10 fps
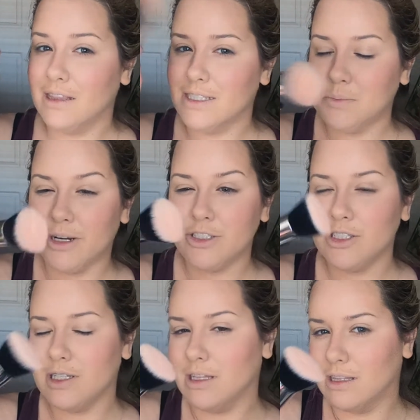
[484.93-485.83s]
This brush
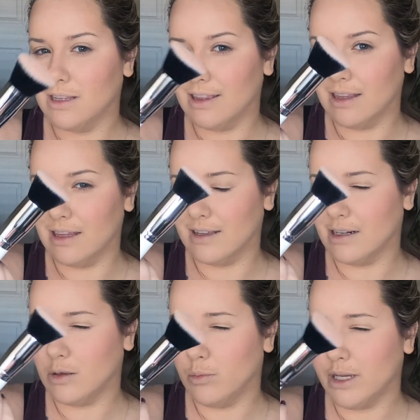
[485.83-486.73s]
is a
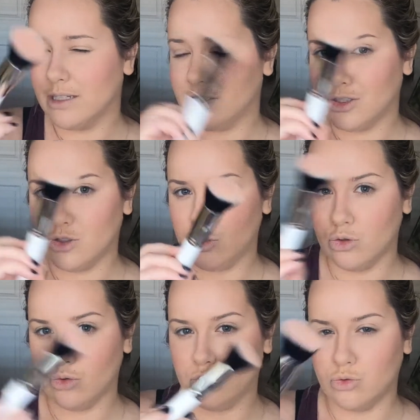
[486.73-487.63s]
little bit
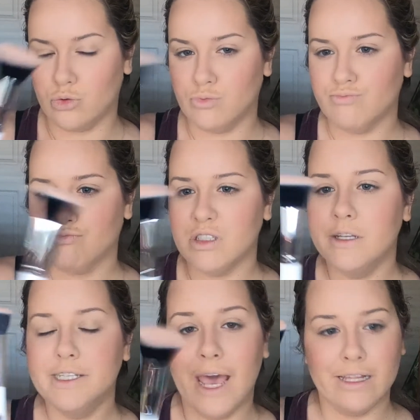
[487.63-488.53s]
too
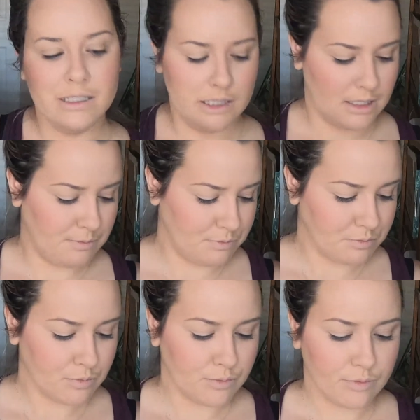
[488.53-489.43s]
dense,
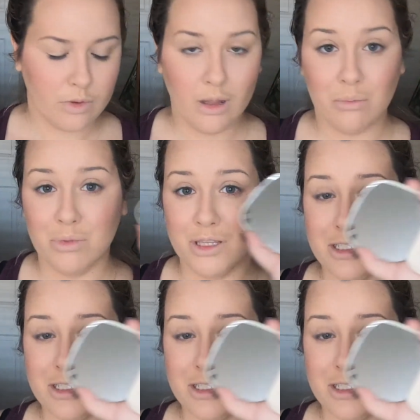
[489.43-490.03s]
but